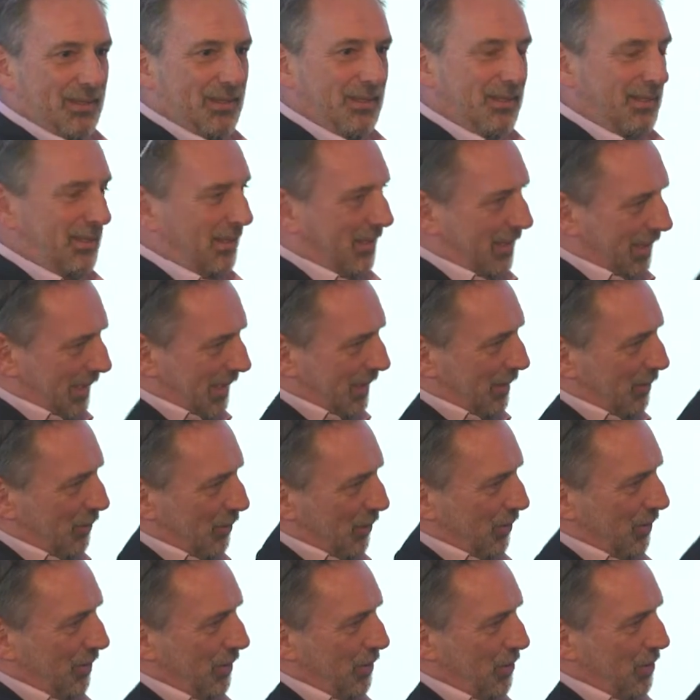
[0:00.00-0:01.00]
It's like a little
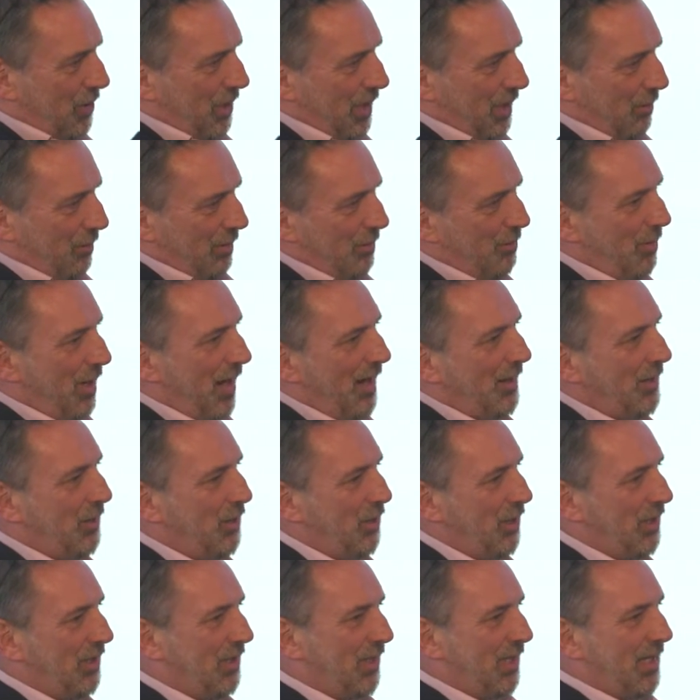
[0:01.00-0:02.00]
sort of tree with
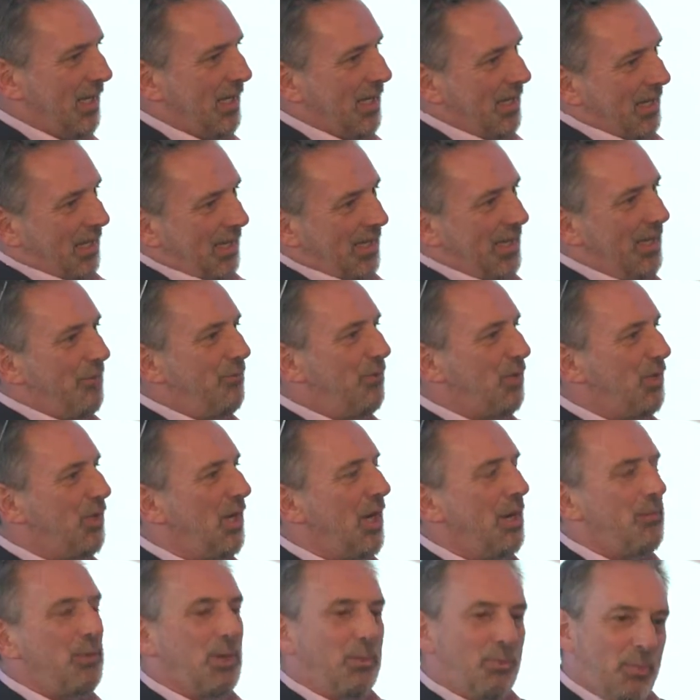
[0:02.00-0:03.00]
branches. And every
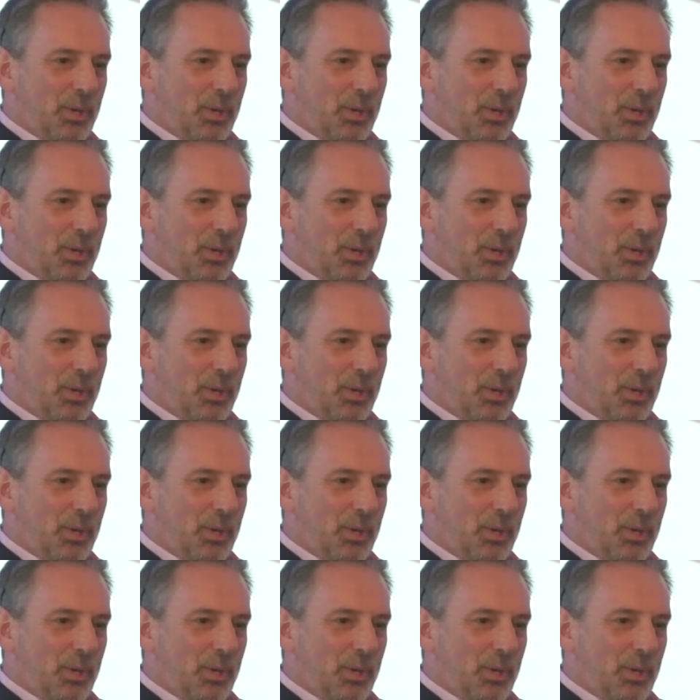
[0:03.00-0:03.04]
time you